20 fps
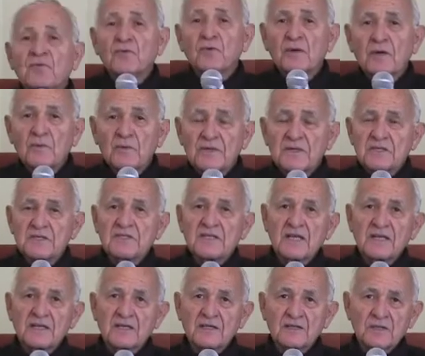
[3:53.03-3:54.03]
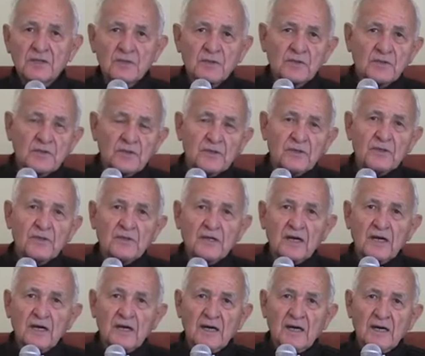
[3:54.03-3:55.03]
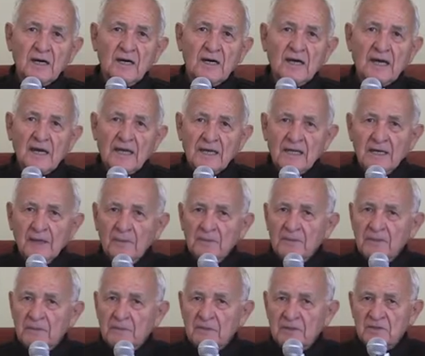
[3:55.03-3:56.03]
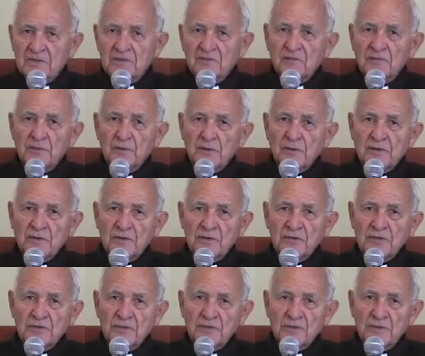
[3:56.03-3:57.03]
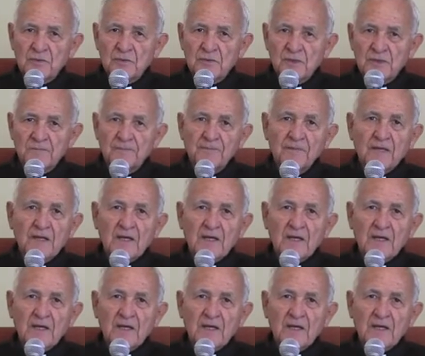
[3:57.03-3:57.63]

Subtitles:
Before I went to San Antonio, I accompanied Bishop Flores to